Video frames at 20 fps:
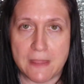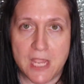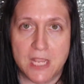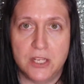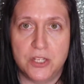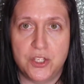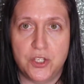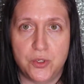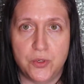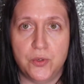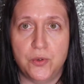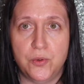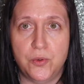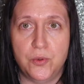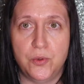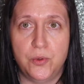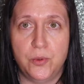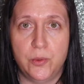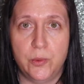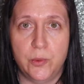and
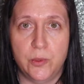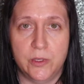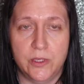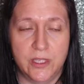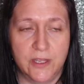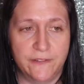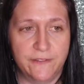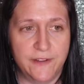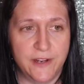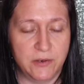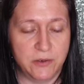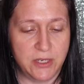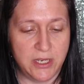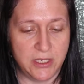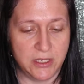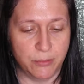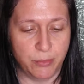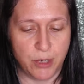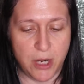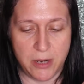do the
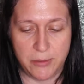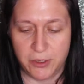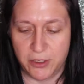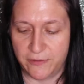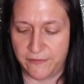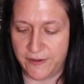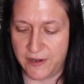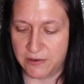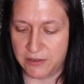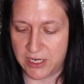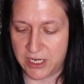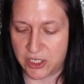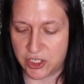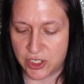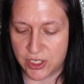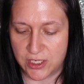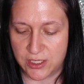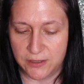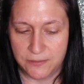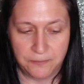primer, the
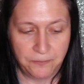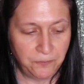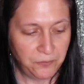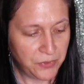foundation,